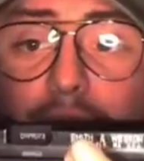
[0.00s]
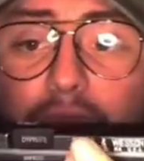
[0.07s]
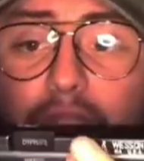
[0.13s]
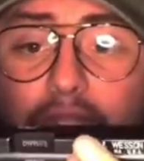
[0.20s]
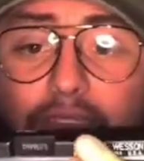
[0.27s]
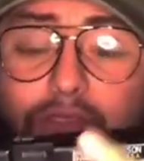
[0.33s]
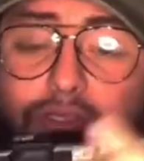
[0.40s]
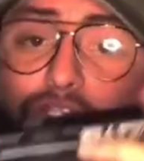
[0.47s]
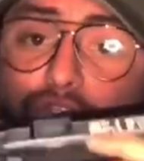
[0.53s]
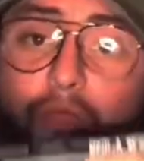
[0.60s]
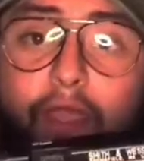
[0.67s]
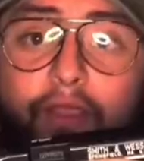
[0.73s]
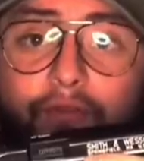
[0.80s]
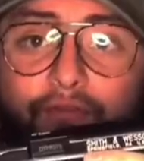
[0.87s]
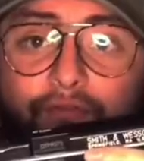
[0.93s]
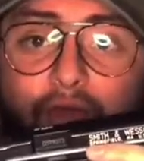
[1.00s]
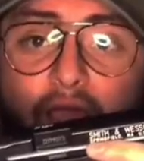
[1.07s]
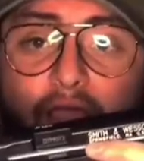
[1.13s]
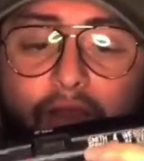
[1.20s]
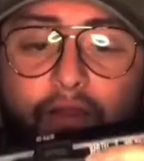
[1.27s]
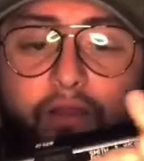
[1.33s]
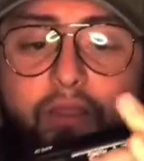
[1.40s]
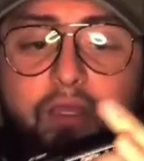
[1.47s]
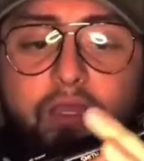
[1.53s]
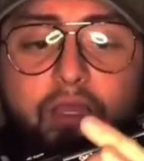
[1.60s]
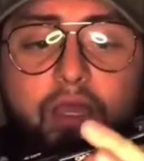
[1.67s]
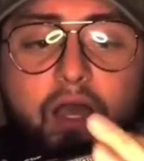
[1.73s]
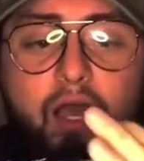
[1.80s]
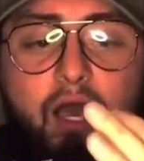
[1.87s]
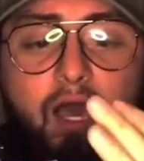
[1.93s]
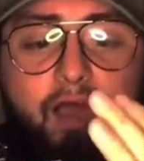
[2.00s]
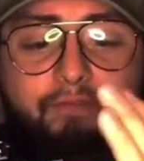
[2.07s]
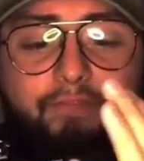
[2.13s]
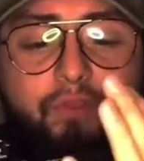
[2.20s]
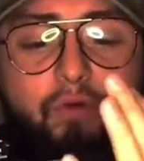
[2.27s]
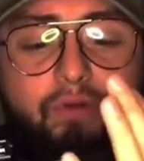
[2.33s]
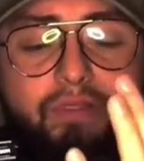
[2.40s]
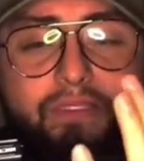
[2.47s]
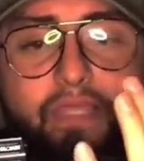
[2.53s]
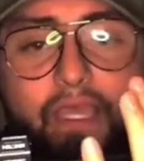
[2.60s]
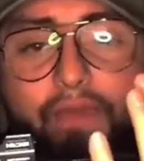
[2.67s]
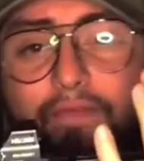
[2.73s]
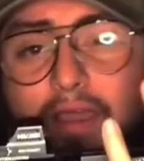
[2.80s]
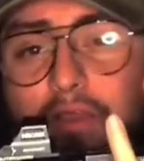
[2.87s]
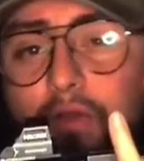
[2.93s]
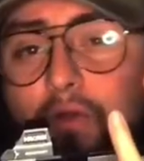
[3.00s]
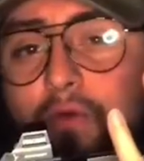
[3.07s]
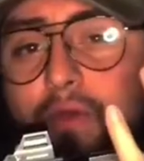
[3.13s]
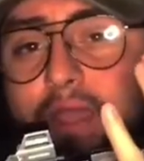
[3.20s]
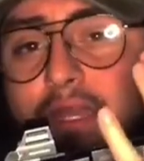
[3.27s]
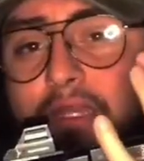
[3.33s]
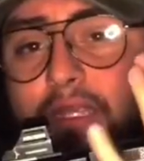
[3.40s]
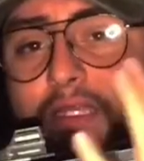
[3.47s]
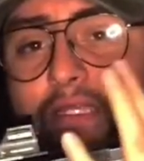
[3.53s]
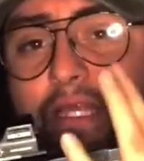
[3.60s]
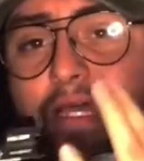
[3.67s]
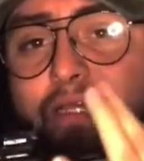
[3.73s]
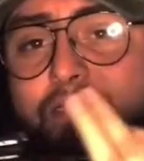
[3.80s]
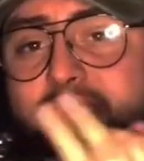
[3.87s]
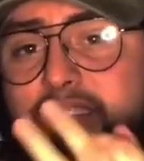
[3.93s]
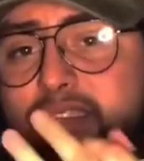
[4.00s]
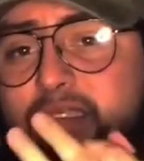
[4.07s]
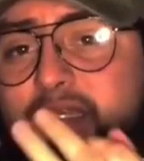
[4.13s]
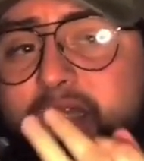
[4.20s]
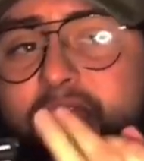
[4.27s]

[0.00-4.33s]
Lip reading: That's a striker fire. I've noticed that if I go any less